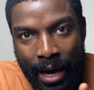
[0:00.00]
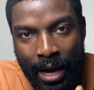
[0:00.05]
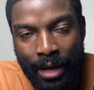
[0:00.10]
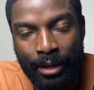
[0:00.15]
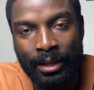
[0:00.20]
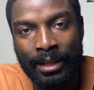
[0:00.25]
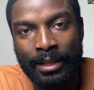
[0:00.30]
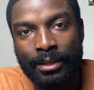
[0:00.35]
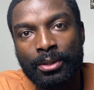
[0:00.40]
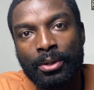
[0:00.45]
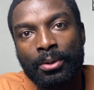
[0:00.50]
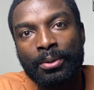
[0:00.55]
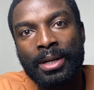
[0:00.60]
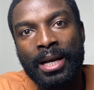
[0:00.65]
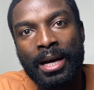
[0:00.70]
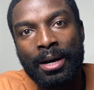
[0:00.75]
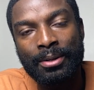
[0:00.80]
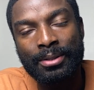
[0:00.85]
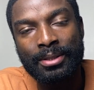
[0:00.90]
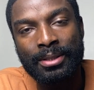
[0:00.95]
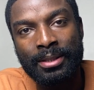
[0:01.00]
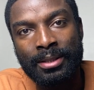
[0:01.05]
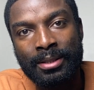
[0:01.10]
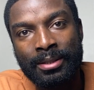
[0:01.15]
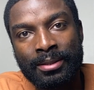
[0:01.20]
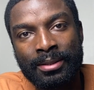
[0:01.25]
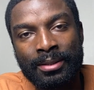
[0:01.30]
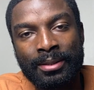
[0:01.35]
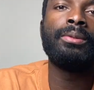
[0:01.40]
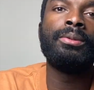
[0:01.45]
leasehold
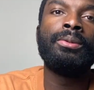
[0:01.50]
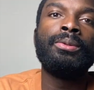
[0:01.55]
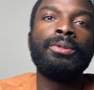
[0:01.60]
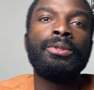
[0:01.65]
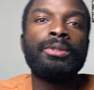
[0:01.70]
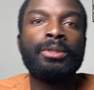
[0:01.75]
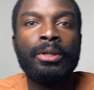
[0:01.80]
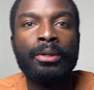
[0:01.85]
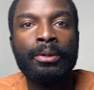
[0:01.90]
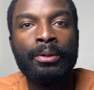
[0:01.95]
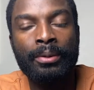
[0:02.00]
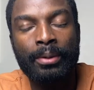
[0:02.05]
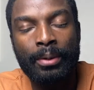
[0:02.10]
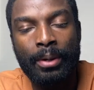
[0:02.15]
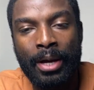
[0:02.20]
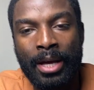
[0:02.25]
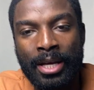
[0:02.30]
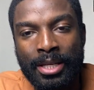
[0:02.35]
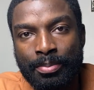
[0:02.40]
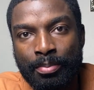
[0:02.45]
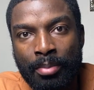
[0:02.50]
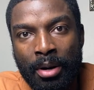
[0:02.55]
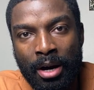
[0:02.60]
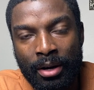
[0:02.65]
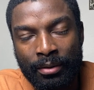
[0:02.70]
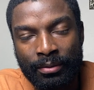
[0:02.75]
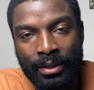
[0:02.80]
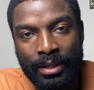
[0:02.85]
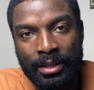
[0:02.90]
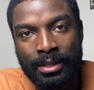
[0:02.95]
houses. Also, as
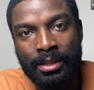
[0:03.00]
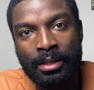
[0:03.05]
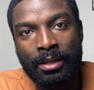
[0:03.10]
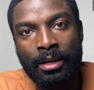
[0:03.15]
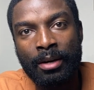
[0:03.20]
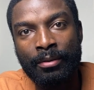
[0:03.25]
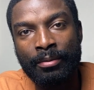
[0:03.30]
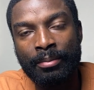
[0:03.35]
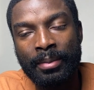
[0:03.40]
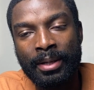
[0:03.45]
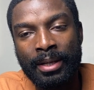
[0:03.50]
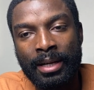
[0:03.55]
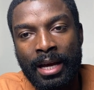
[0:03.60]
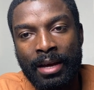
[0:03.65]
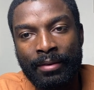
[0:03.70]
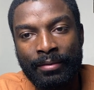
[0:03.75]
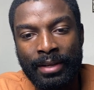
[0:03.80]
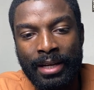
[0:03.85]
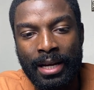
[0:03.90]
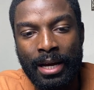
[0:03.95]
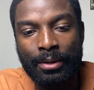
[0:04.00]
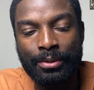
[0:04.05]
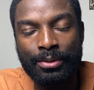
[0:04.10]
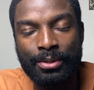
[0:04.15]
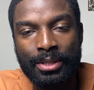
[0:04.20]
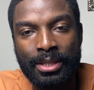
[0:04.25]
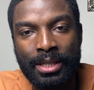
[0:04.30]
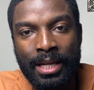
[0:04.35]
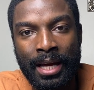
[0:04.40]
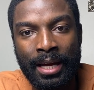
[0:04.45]
part of this, the government have
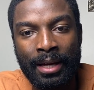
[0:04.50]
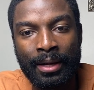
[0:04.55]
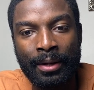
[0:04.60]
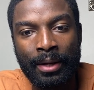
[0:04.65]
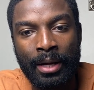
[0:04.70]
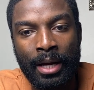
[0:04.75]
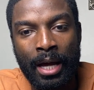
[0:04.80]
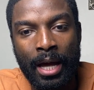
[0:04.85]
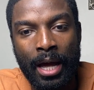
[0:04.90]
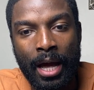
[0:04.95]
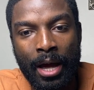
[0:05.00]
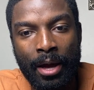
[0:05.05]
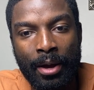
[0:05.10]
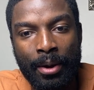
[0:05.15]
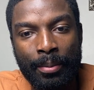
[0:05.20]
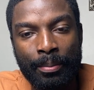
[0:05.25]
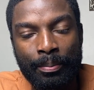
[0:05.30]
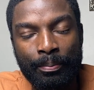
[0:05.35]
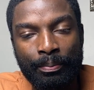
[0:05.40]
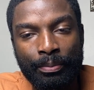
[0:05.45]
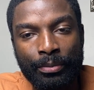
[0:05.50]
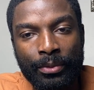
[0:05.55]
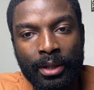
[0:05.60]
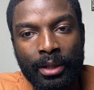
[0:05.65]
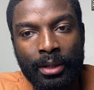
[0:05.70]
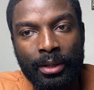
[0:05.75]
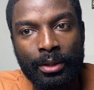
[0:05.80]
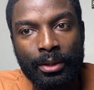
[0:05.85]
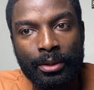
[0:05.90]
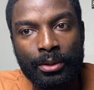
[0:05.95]
announced that
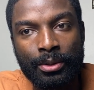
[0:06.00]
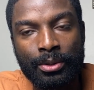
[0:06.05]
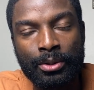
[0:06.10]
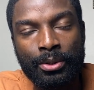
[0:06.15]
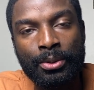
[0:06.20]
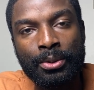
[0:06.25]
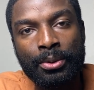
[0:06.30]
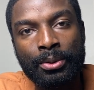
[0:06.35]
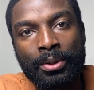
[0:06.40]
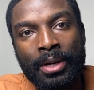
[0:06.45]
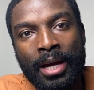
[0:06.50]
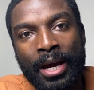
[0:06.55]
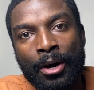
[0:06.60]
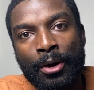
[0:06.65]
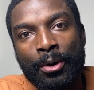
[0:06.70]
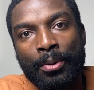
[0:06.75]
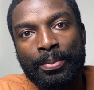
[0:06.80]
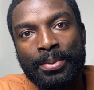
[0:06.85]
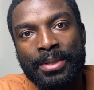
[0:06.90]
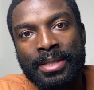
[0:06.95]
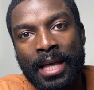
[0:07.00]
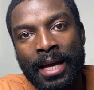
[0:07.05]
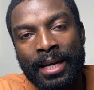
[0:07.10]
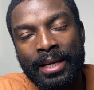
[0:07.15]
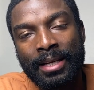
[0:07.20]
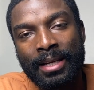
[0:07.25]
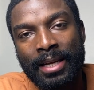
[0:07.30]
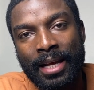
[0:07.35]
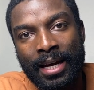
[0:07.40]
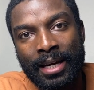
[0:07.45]
to help
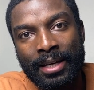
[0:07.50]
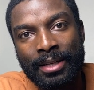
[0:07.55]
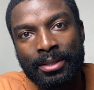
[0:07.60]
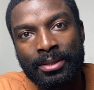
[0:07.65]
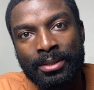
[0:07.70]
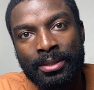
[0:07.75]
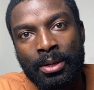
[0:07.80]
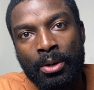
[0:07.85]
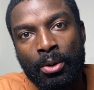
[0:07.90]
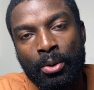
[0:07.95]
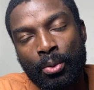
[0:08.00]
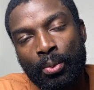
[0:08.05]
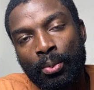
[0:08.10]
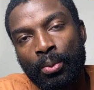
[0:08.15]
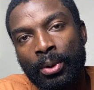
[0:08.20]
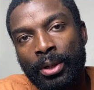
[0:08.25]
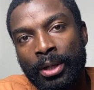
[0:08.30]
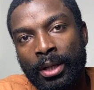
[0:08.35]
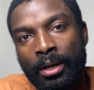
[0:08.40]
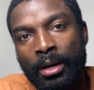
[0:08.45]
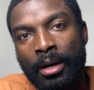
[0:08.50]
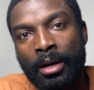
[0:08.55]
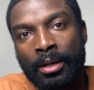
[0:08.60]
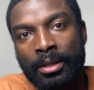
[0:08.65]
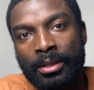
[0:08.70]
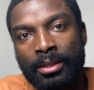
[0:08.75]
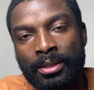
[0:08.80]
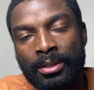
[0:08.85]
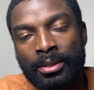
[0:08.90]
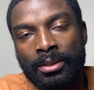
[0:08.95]
standardize what the
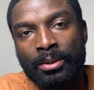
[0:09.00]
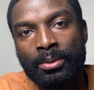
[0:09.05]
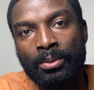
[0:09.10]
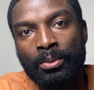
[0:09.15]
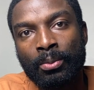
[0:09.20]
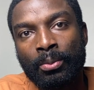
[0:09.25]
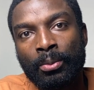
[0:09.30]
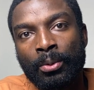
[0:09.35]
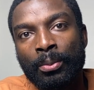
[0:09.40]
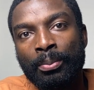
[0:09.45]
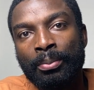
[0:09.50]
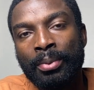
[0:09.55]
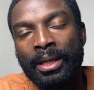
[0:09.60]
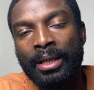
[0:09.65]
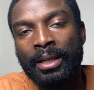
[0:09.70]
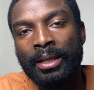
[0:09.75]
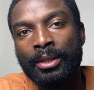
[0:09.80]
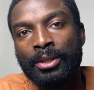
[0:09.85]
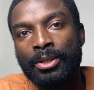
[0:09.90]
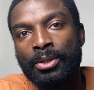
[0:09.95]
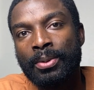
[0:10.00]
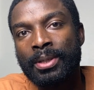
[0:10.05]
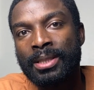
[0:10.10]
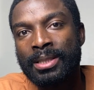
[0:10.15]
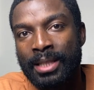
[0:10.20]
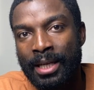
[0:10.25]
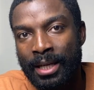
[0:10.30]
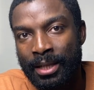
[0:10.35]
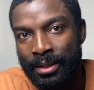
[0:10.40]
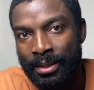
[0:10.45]
cost will be to
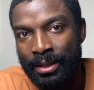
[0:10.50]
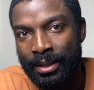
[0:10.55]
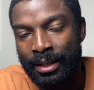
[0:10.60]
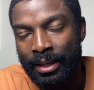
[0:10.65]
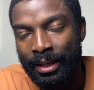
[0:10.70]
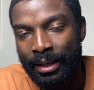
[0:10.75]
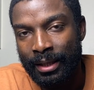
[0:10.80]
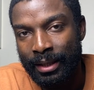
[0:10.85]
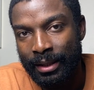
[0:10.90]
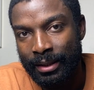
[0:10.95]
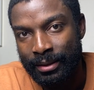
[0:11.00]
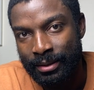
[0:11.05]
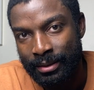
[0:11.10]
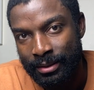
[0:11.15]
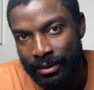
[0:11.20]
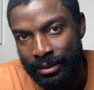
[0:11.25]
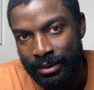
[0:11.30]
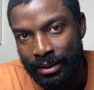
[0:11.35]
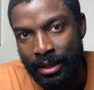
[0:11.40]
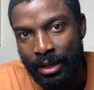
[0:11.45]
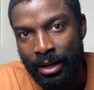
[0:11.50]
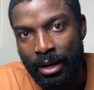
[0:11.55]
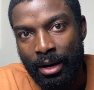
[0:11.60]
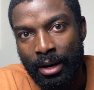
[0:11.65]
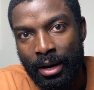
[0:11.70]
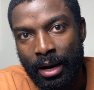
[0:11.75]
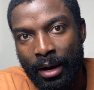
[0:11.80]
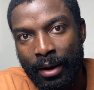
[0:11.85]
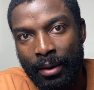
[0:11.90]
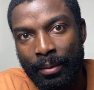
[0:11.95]
extend the lease
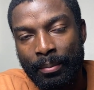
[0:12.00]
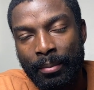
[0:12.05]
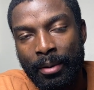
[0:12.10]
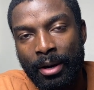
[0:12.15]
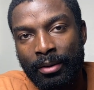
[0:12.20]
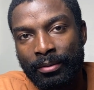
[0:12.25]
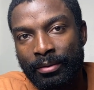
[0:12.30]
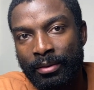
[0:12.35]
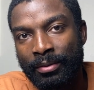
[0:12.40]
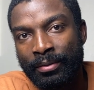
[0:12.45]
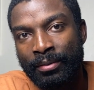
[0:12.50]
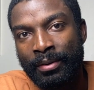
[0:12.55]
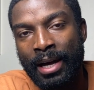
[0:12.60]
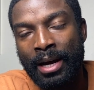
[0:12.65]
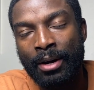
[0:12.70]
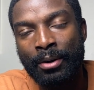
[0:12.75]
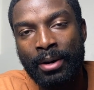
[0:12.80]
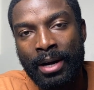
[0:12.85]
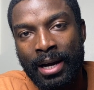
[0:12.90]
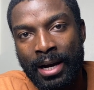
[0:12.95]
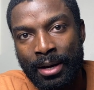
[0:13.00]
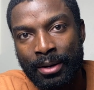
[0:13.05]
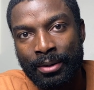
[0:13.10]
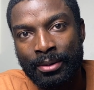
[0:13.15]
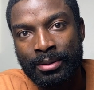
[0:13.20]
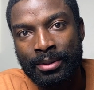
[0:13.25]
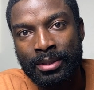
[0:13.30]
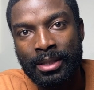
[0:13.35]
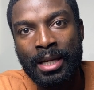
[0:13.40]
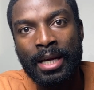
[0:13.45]
of a flat or a
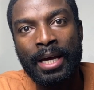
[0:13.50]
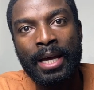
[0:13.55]
house,